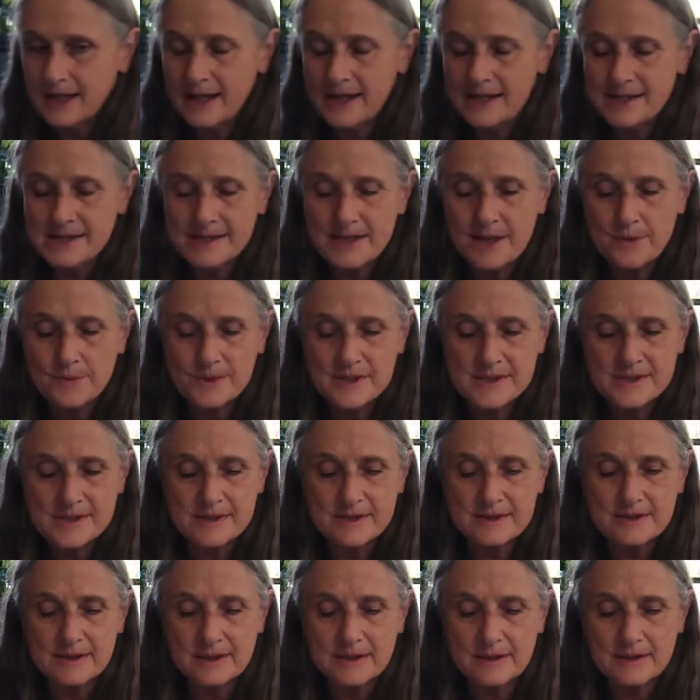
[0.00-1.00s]
as I
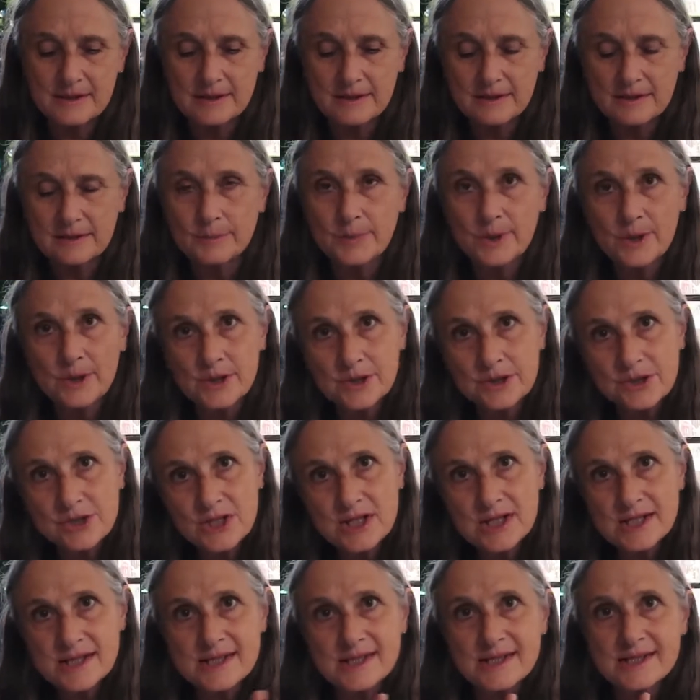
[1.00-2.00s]
was
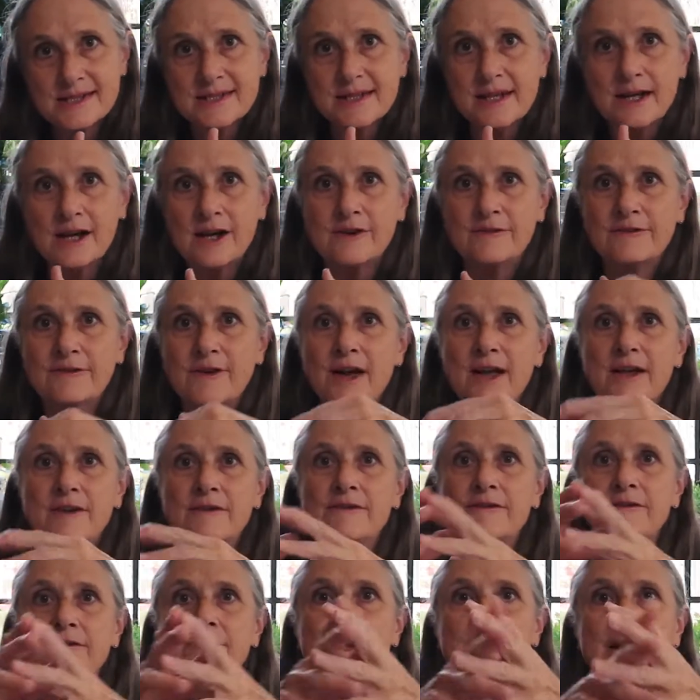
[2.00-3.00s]
purging stuff, I
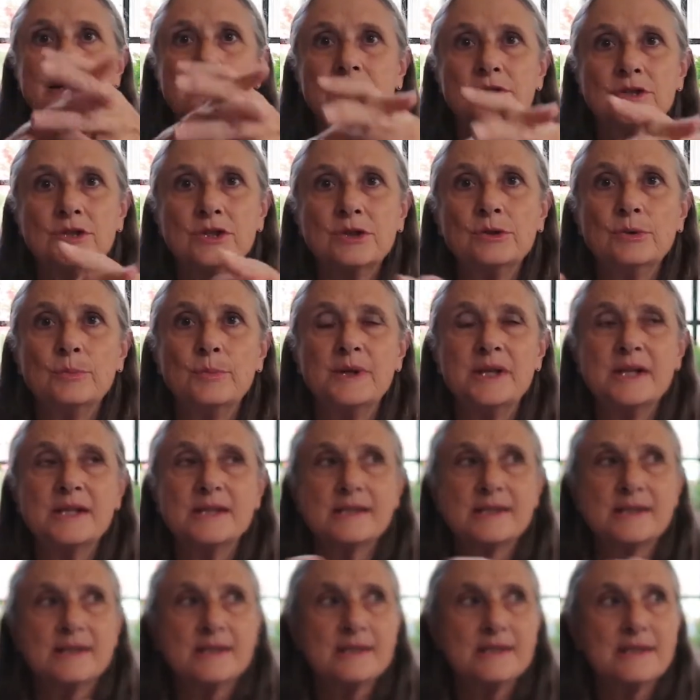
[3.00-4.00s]
found two
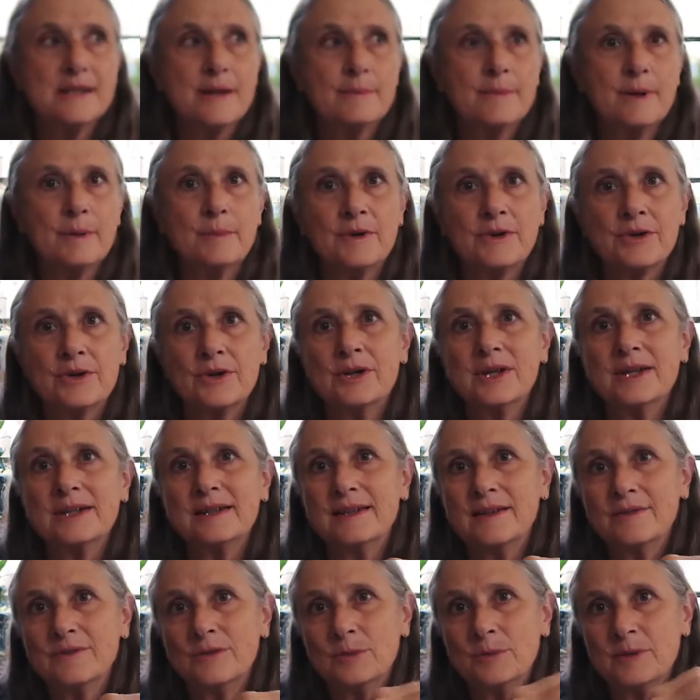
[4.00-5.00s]
pieces that my mother
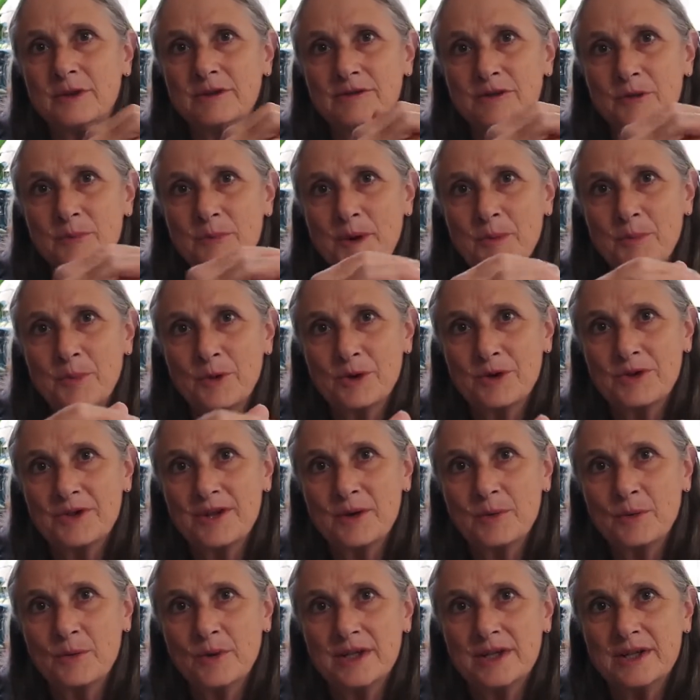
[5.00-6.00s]
had given me for my
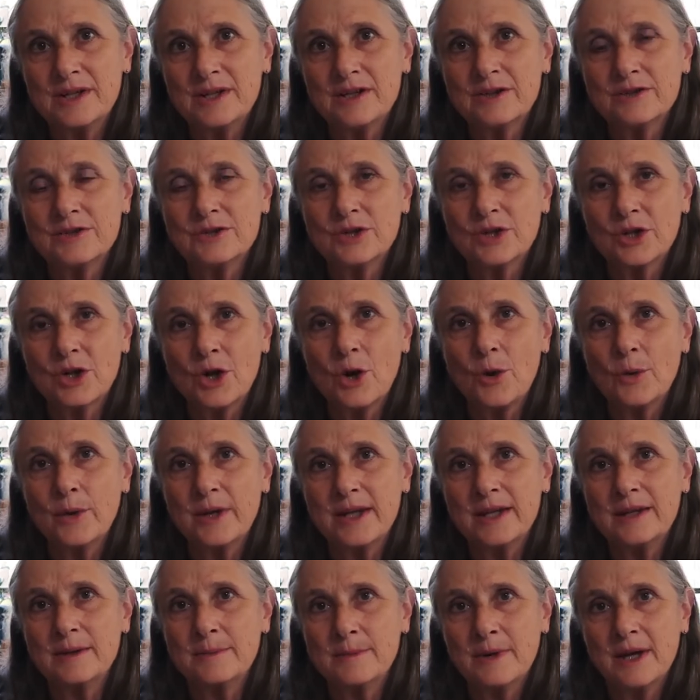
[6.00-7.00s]
birthday one year to go
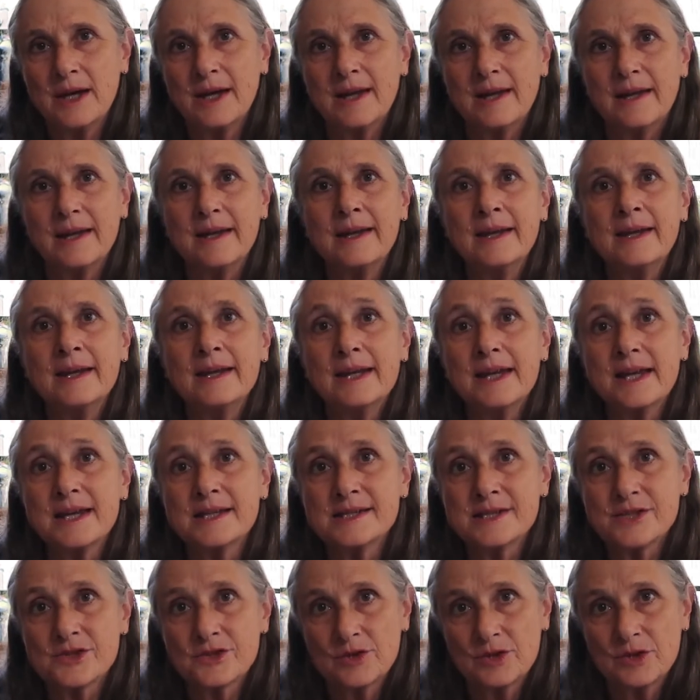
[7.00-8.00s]
in my
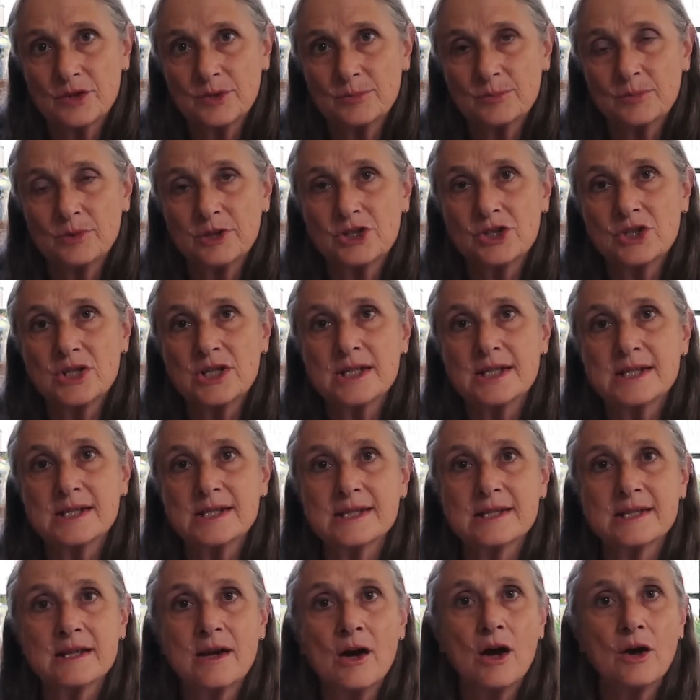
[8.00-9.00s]
guest room, which
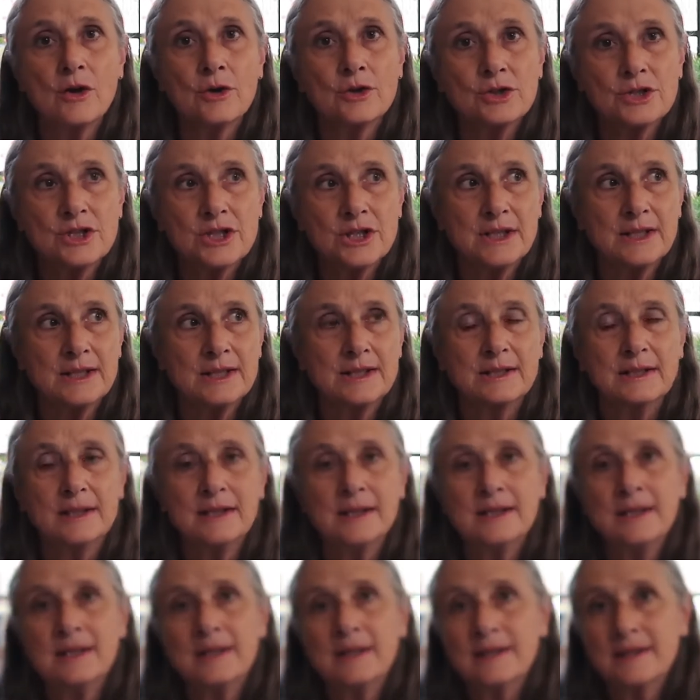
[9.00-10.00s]
is ocean
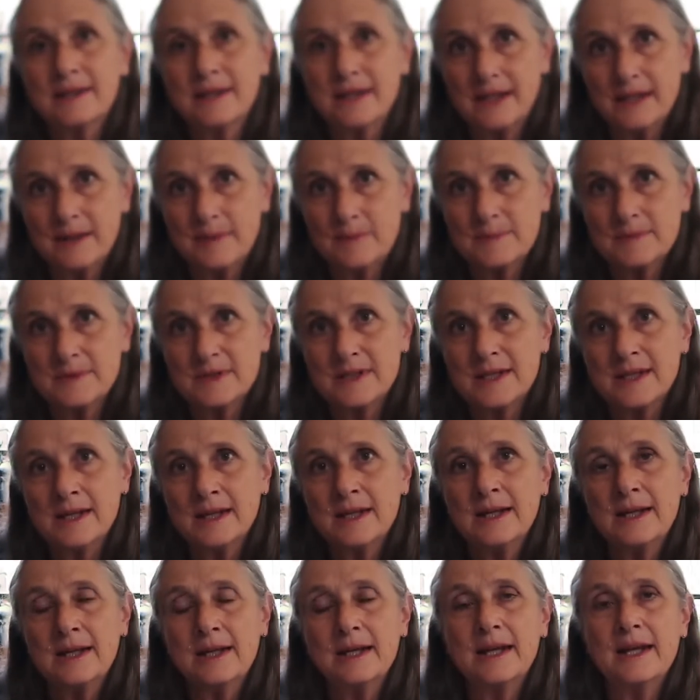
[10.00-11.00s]
themed
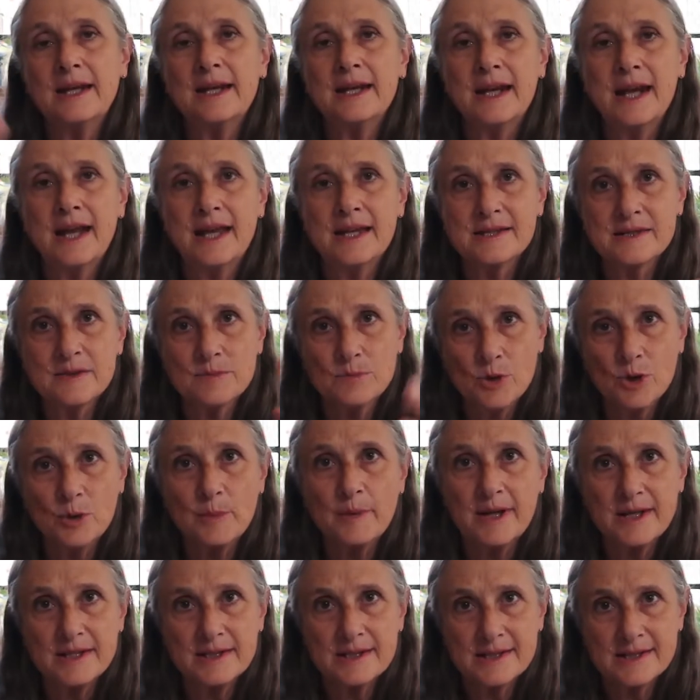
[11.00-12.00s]
and has
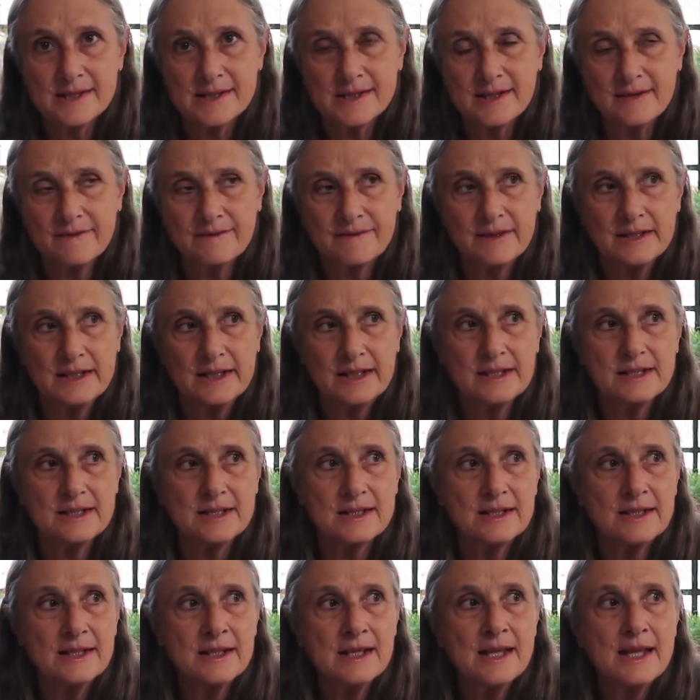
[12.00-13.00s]
mermaid stuff in
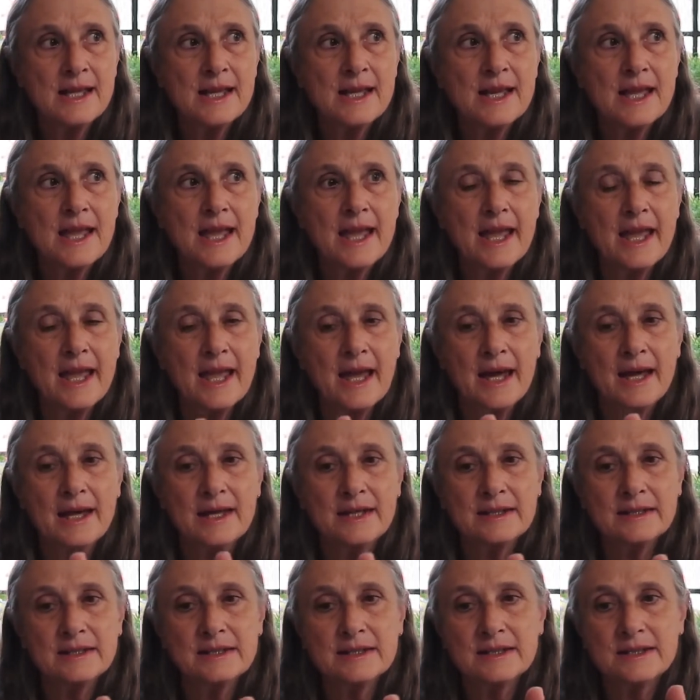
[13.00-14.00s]
it.
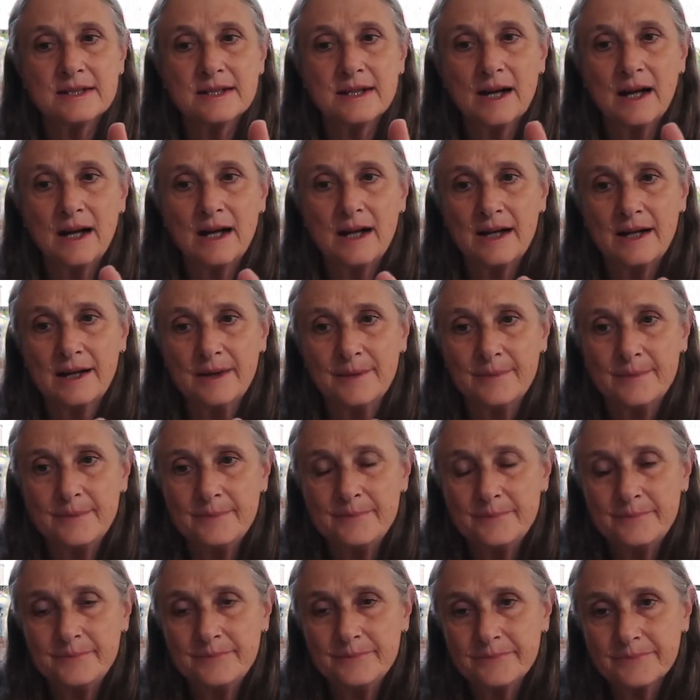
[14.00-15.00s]
And
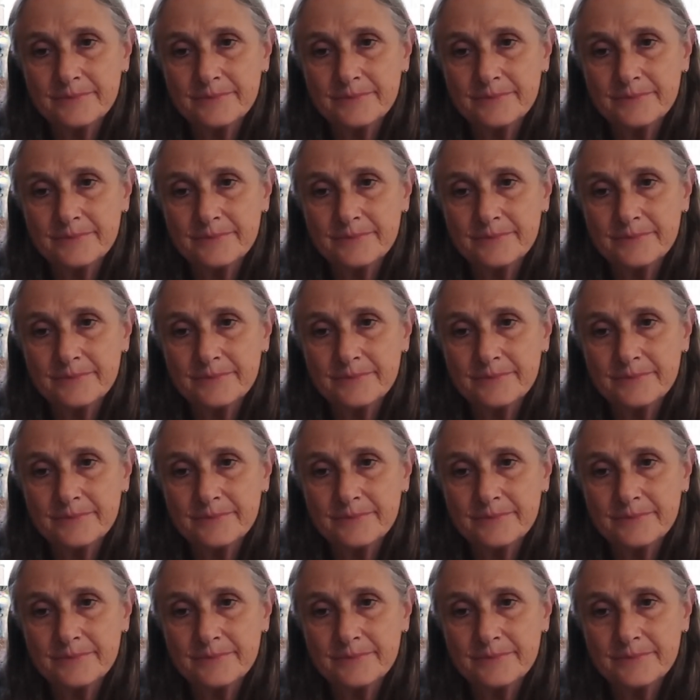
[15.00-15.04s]
um,